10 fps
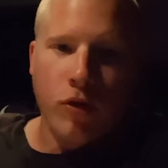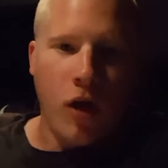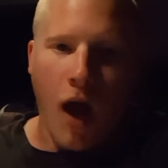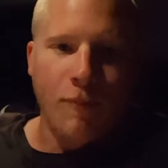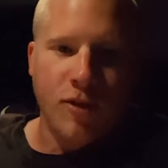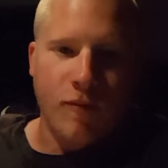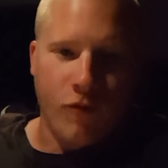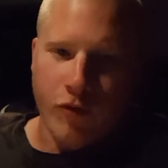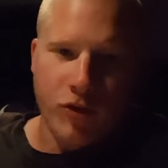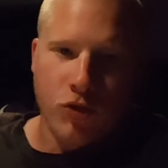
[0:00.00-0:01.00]
could option
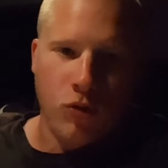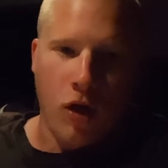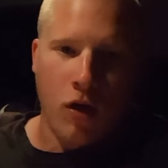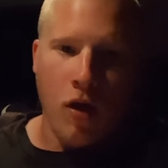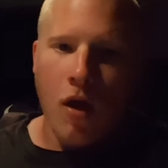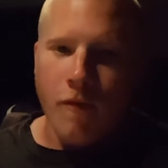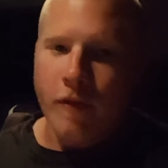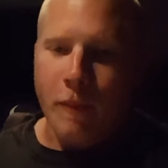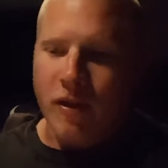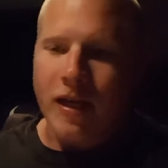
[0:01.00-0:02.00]
for this truck,
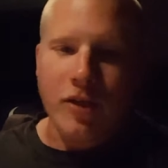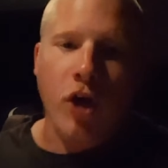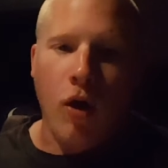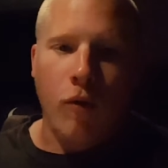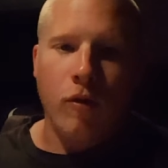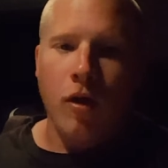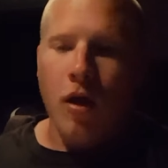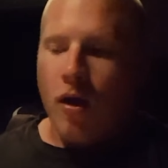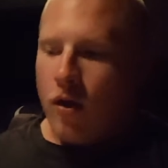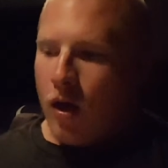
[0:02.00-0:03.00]
but they don't.
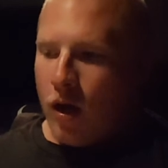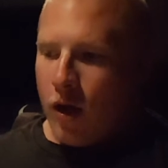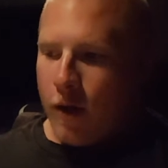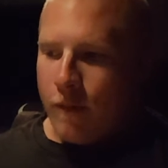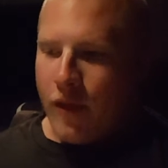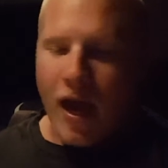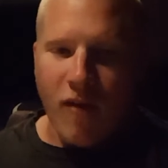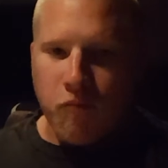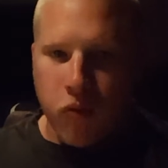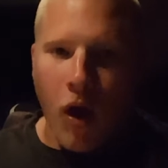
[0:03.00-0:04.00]
They
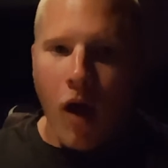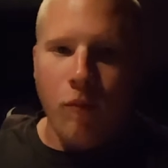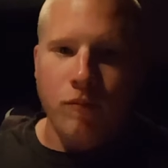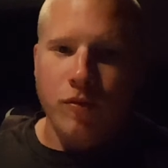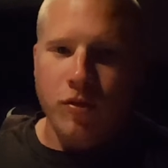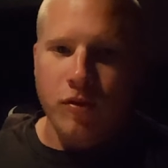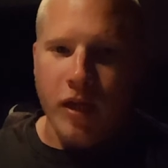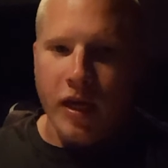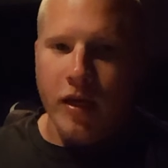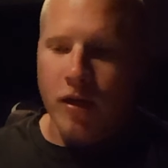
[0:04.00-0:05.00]
have problems
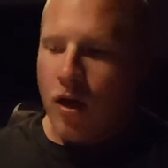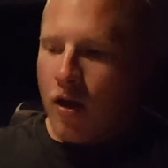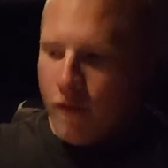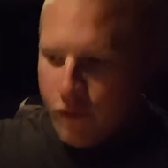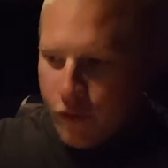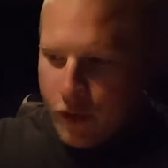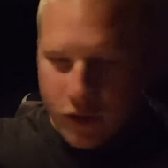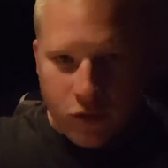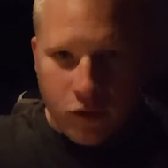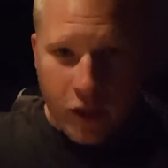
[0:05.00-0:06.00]
that
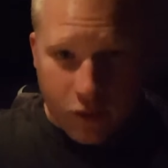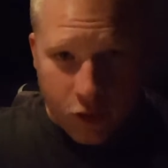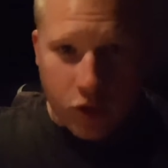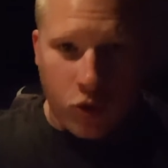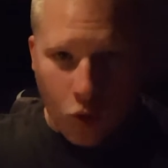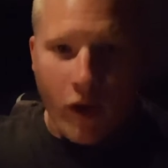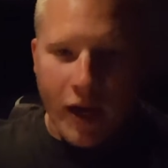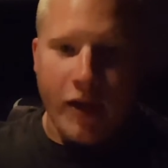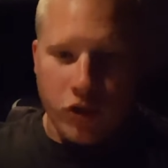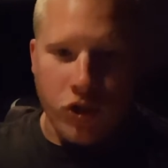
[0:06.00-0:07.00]
Detroit
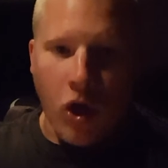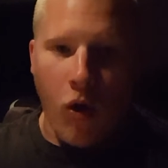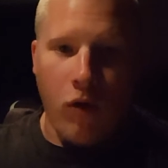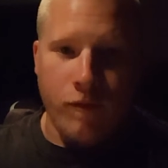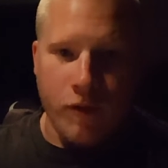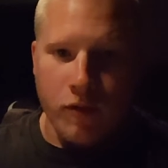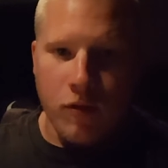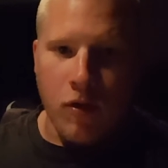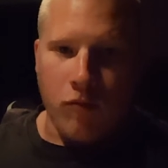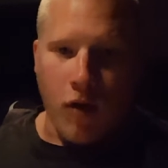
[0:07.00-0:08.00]
has solved,
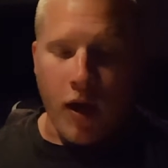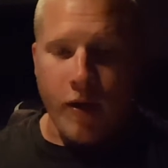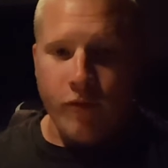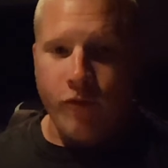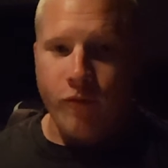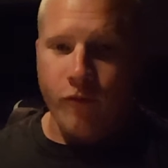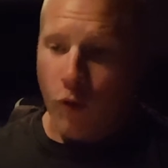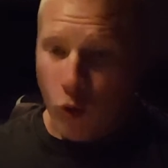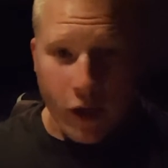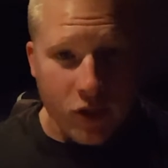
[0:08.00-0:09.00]
right?
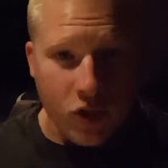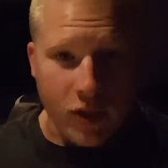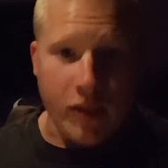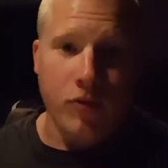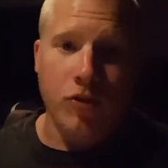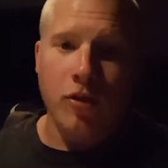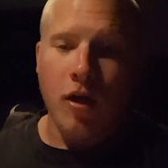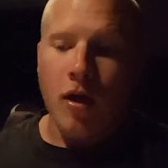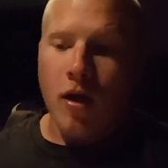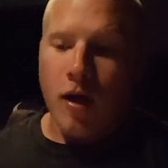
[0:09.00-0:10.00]
For instance,
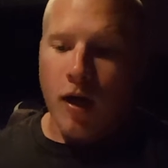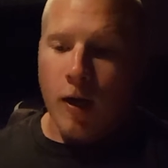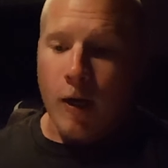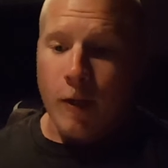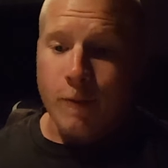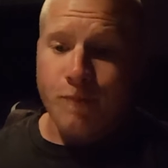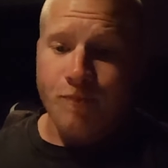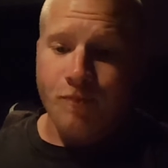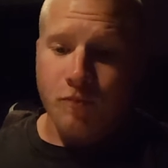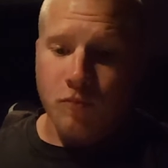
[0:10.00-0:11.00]

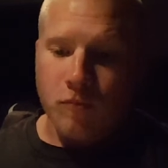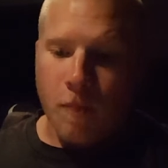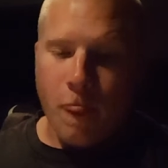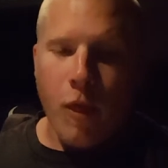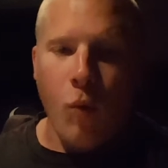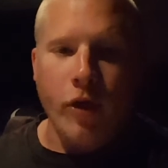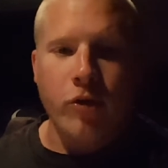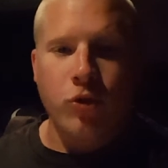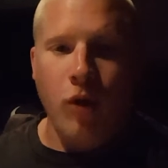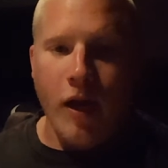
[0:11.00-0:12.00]
when you're
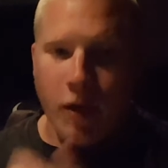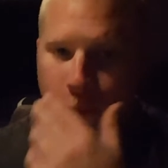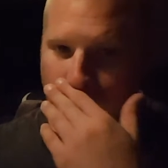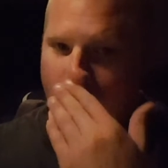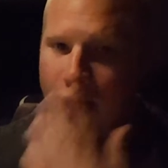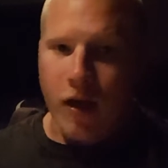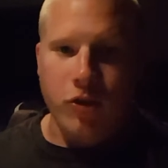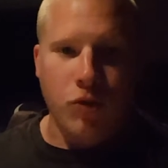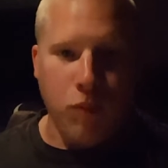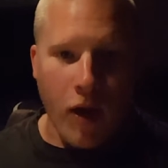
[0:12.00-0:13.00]
trying to back a
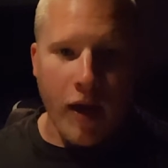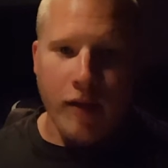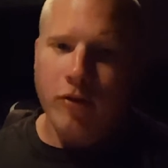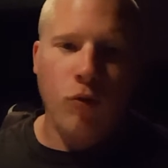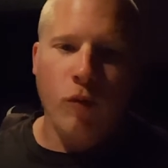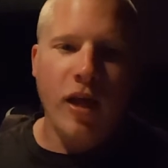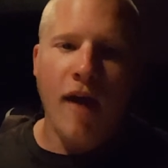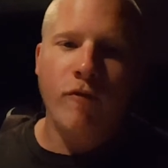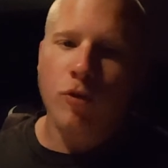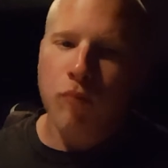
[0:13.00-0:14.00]
spread, you don't really
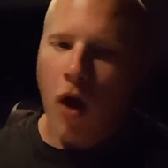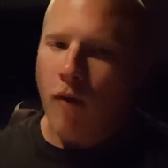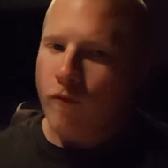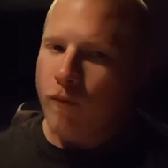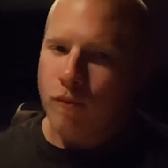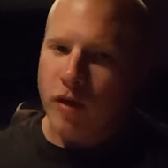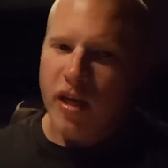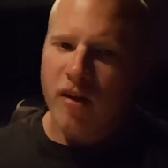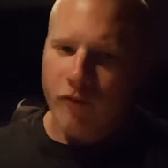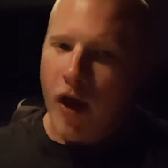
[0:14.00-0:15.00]
have this problem
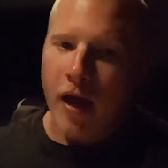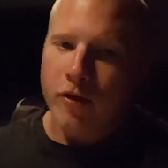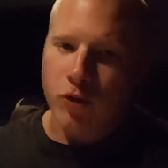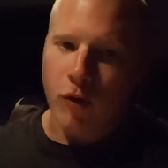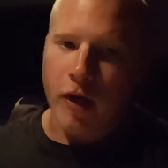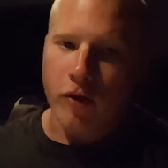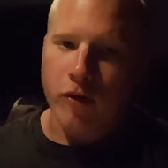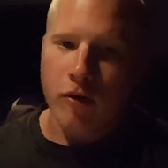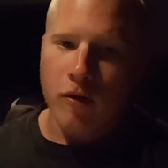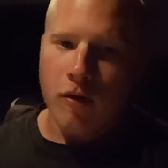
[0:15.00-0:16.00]
in a van
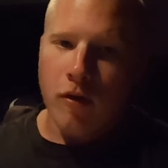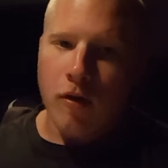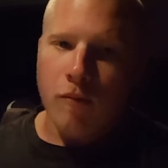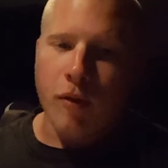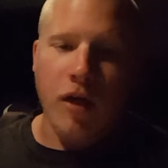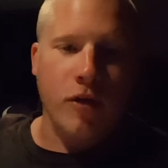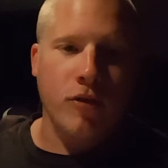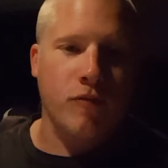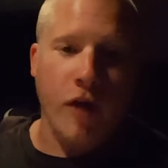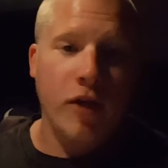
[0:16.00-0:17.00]
trailer,
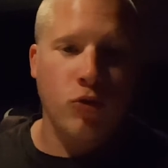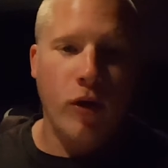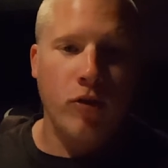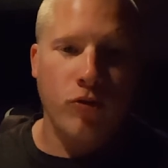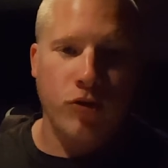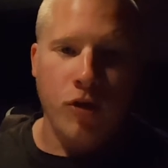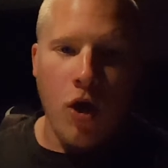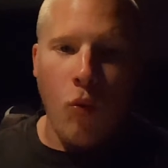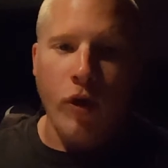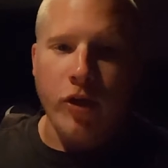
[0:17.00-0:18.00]
because van trailers,
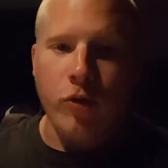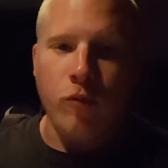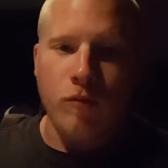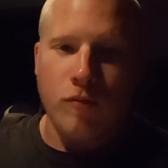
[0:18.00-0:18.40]
when you